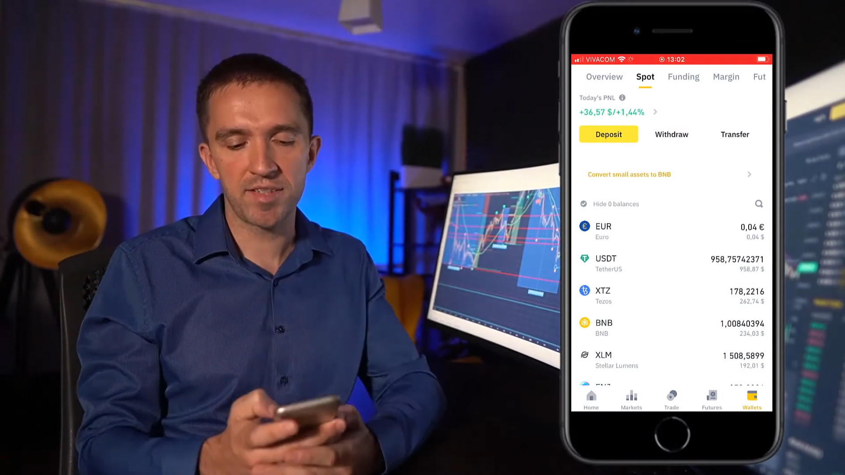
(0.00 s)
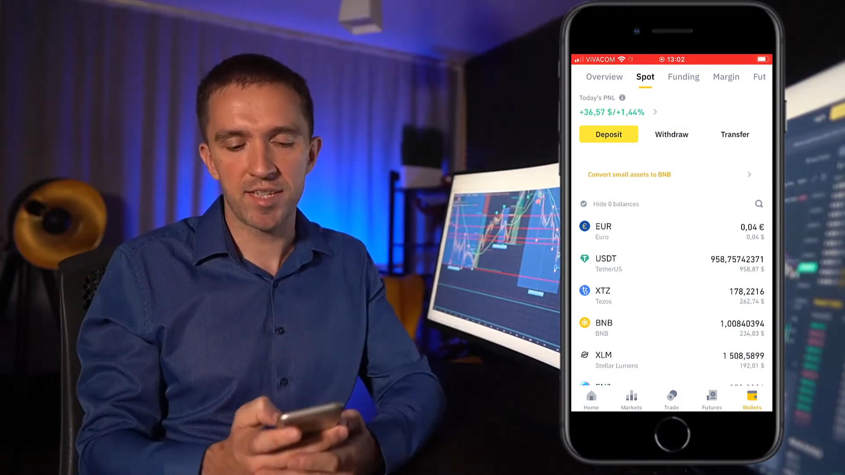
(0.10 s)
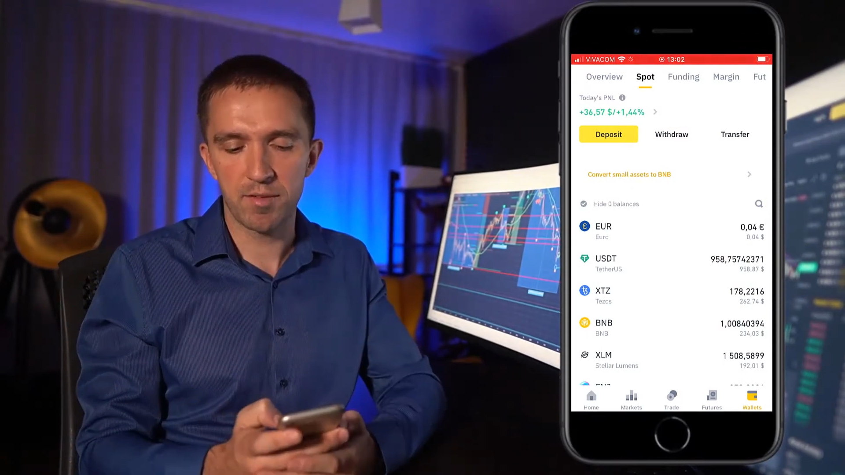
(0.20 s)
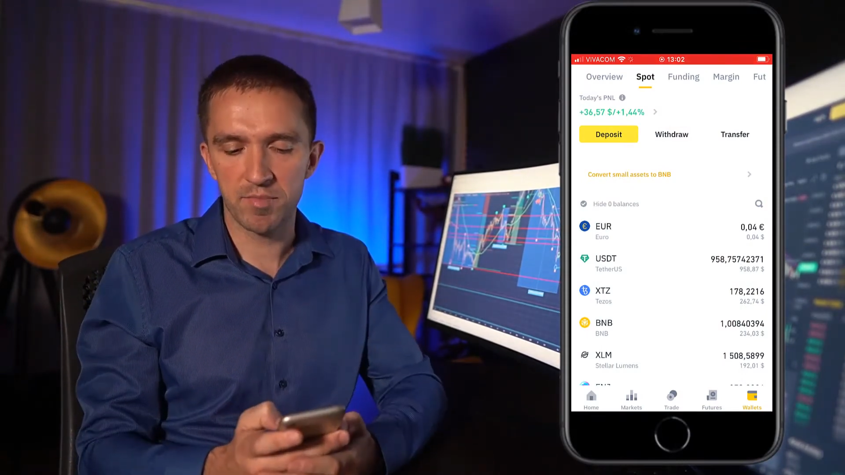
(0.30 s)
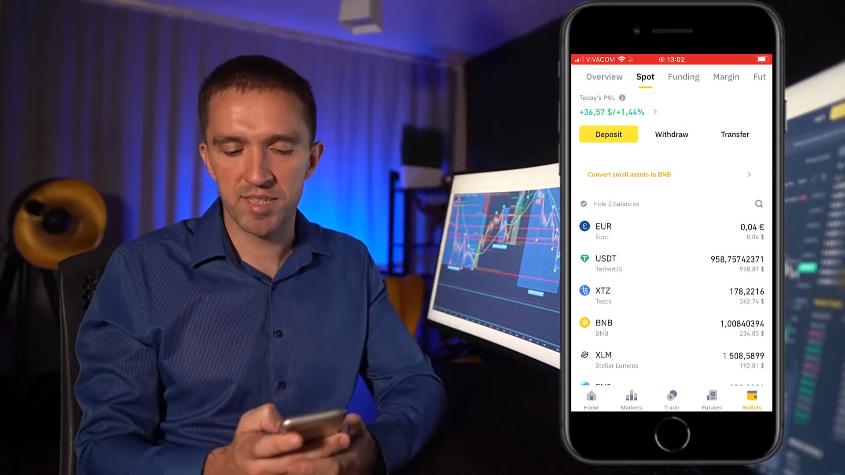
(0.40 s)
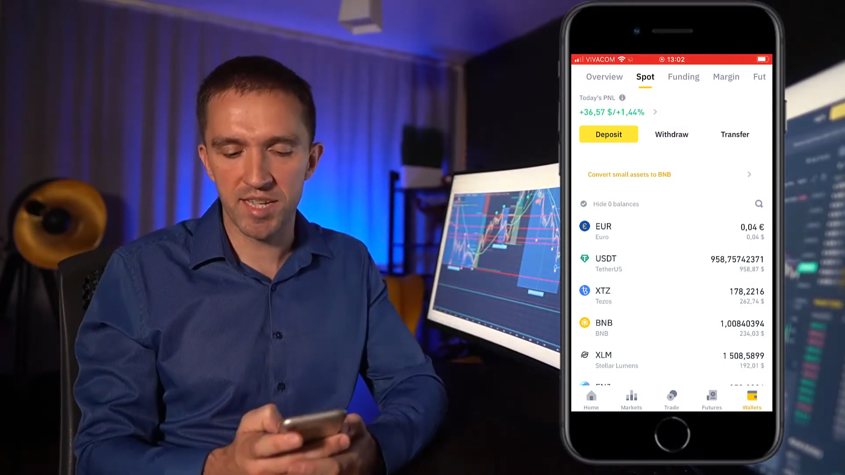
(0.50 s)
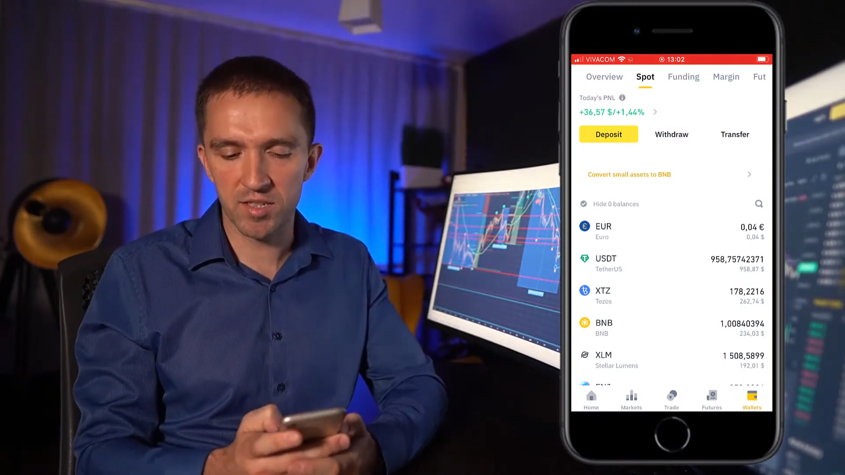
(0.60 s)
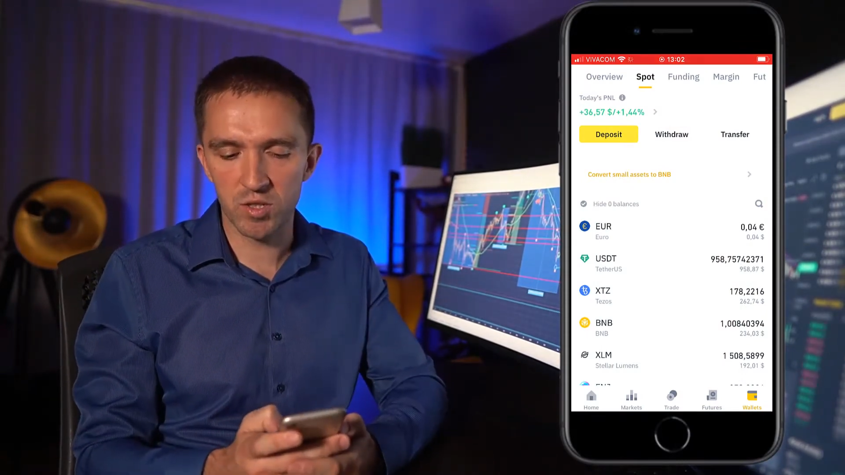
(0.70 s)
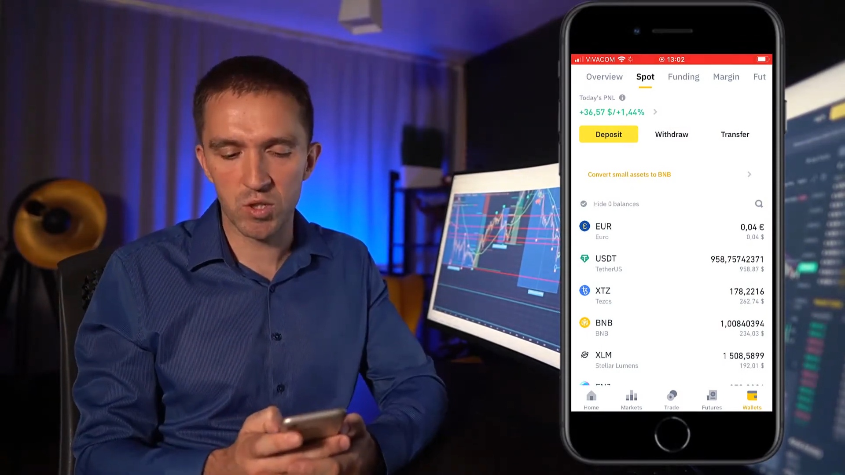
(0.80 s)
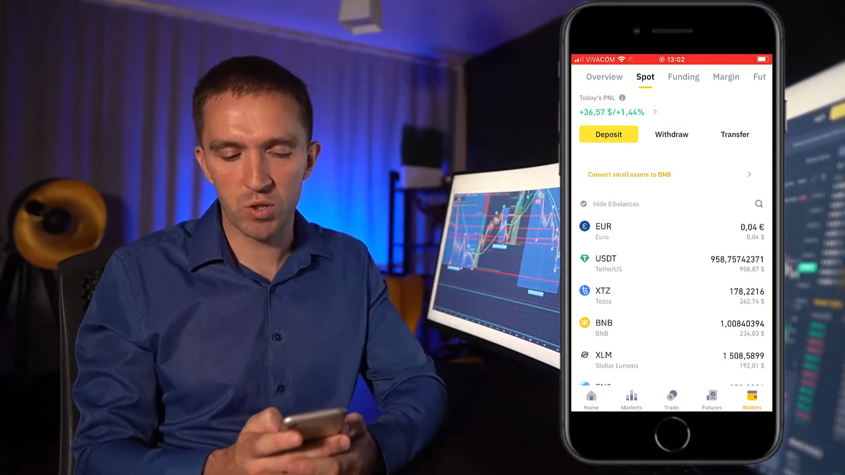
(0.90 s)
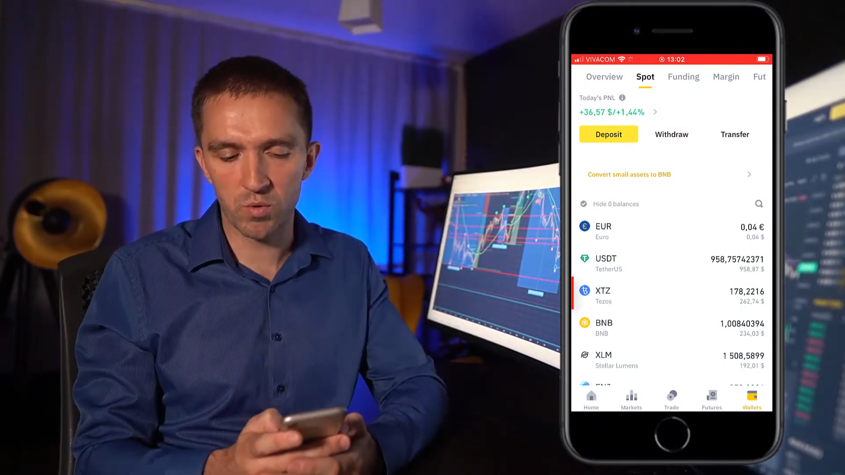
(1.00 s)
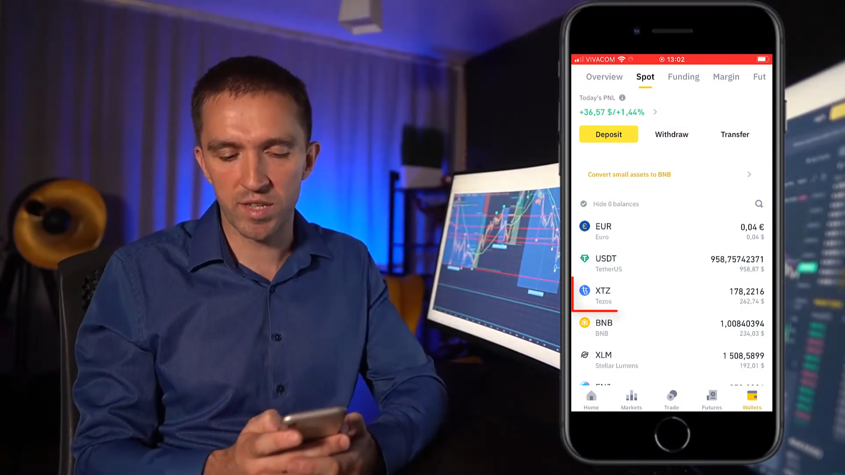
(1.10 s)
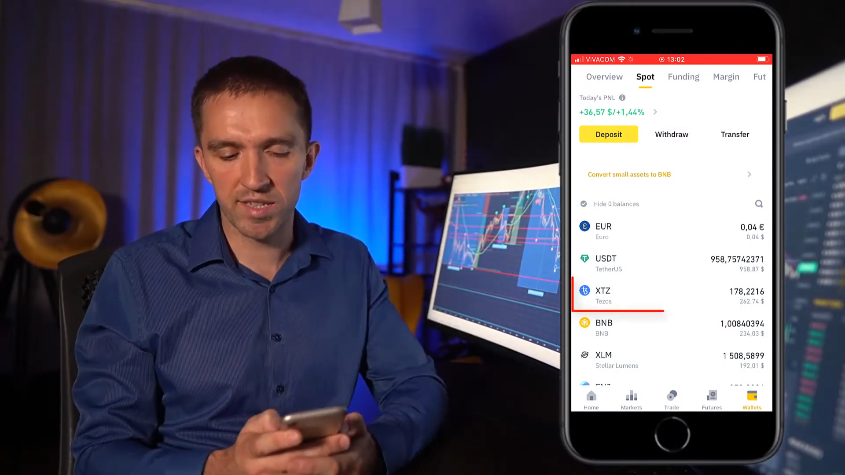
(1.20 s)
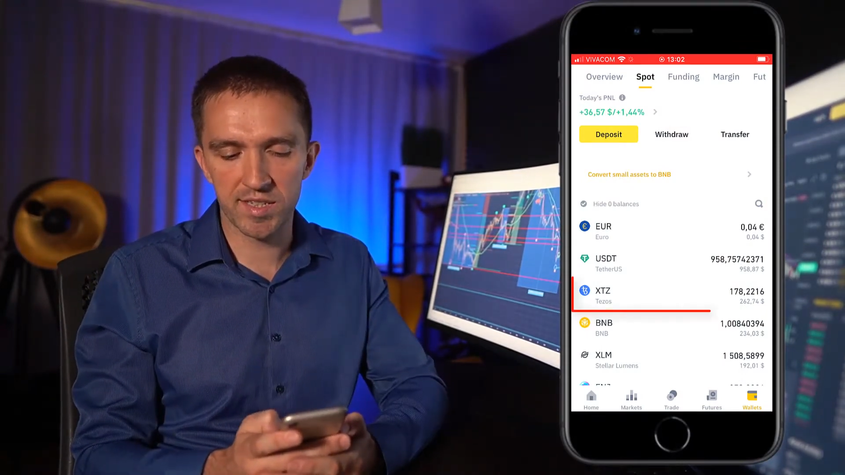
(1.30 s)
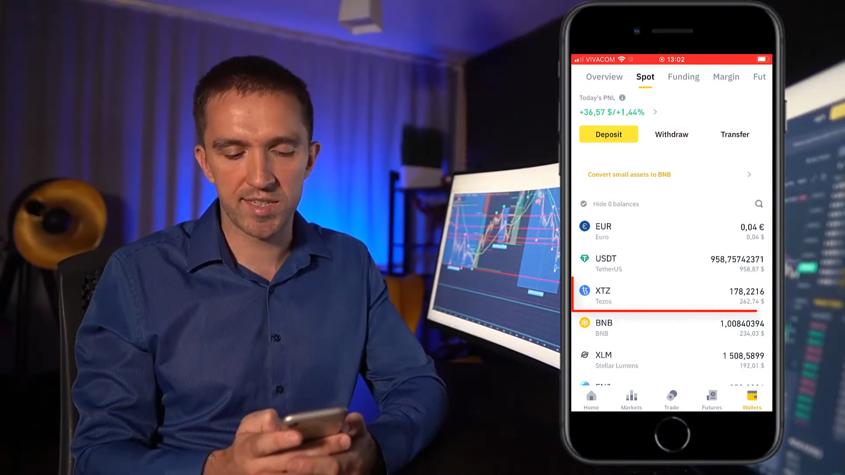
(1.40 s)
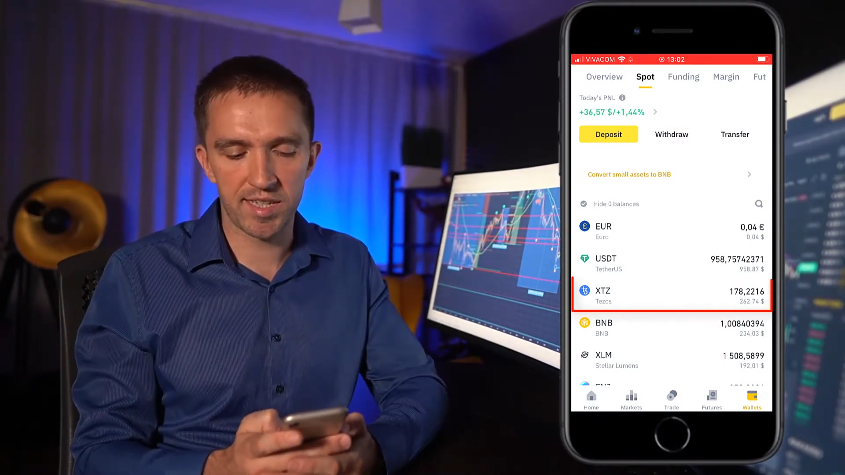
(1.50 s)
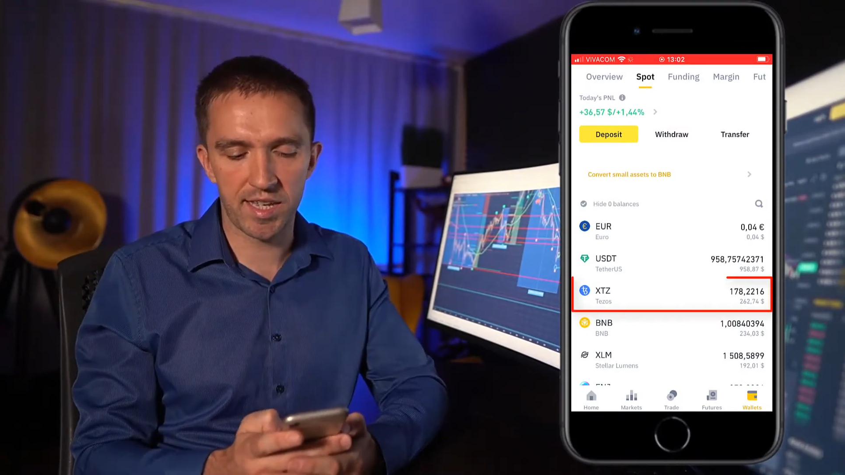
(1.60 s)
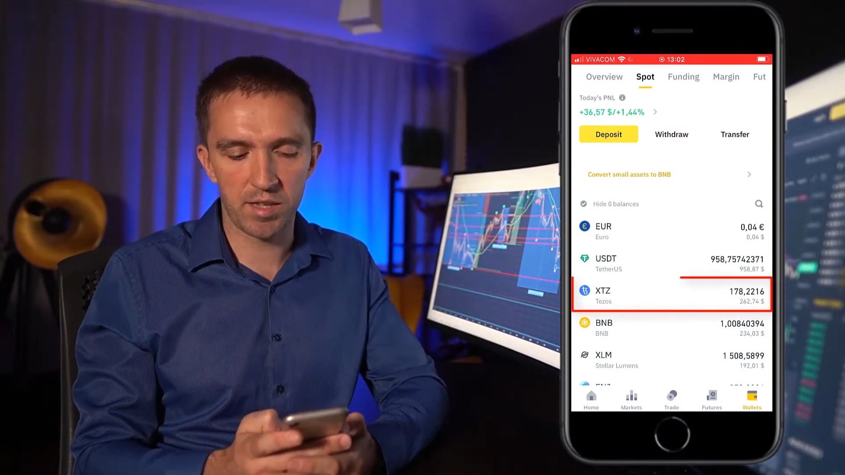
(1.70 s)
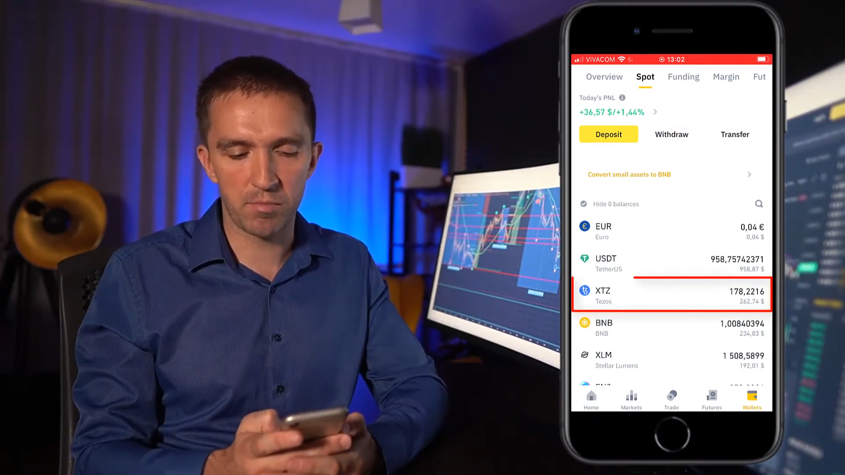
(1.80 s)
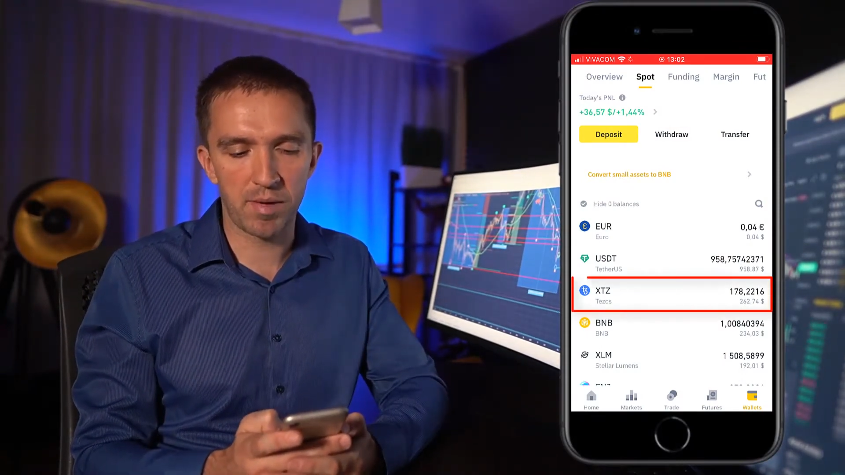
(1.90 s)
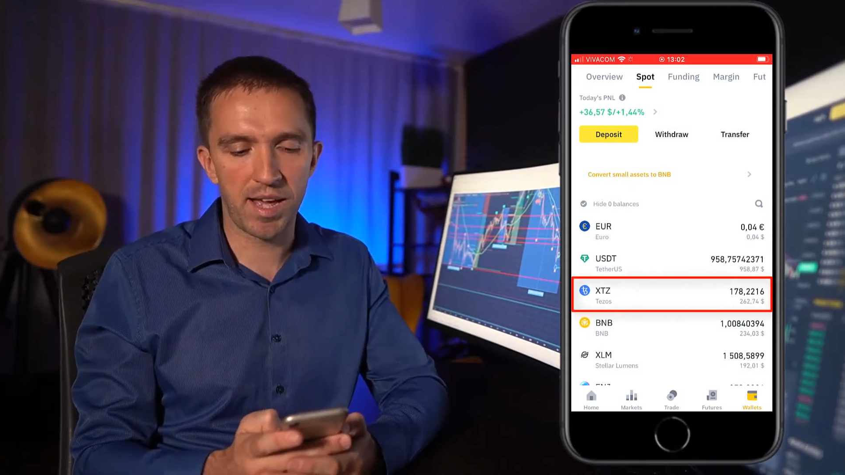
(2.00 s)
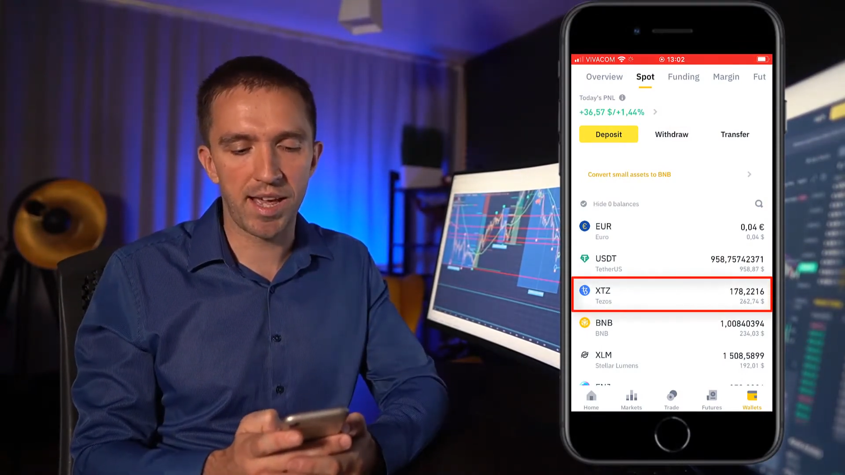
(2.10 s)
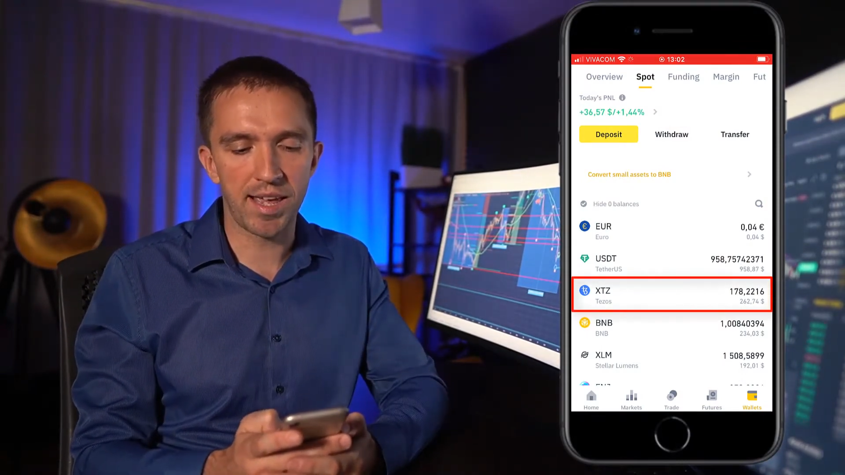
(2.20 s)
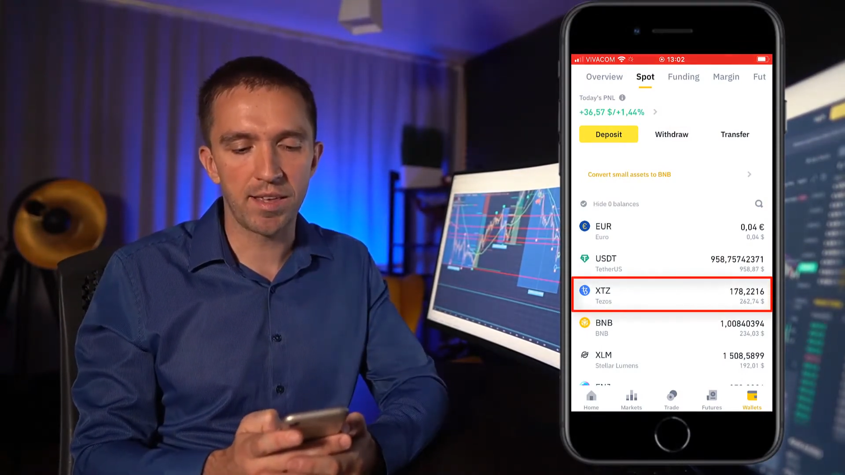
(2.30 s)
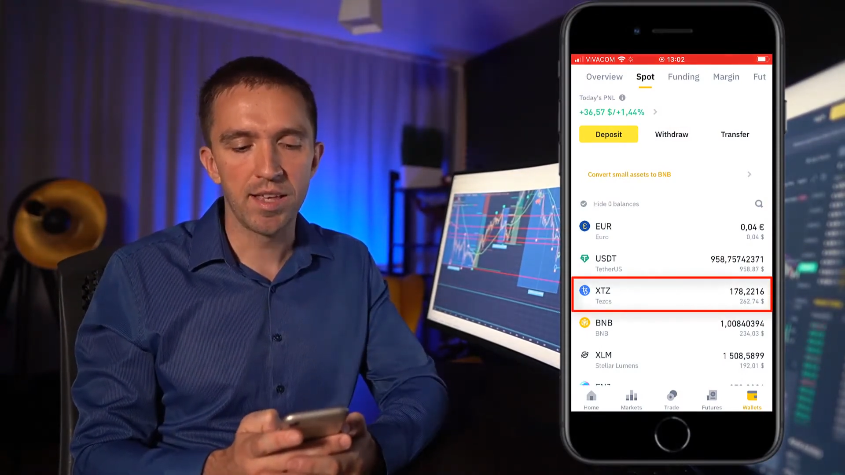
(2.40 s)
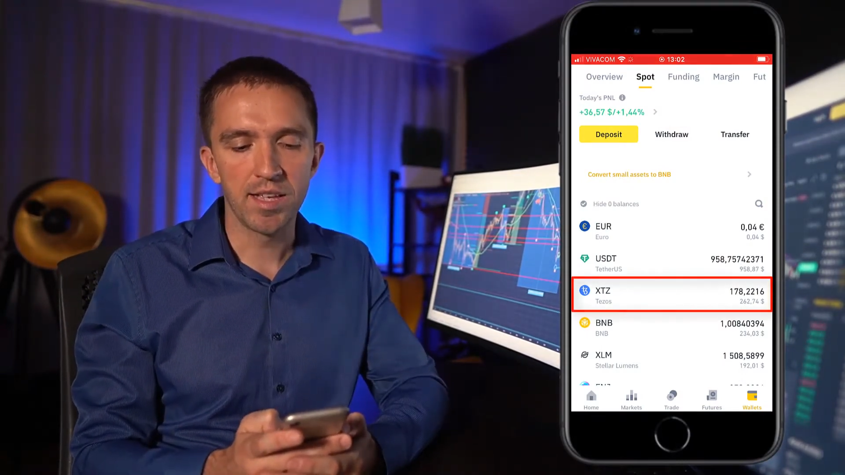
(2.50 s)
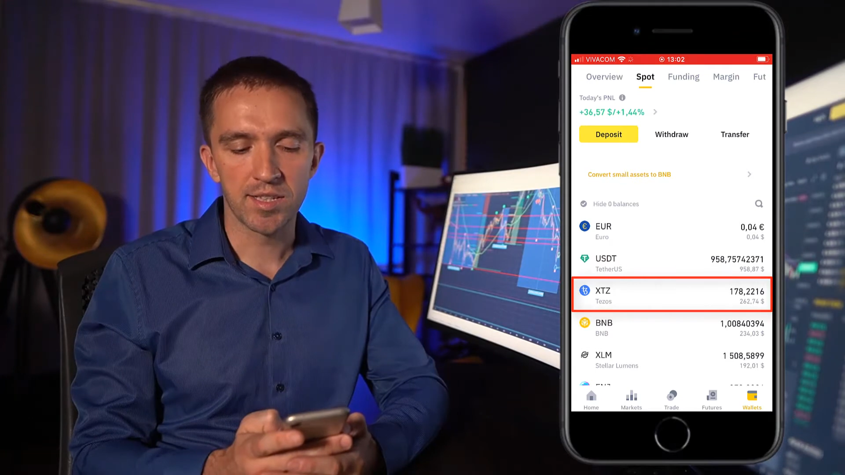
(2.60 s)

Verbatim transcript: some Tezos tokens in my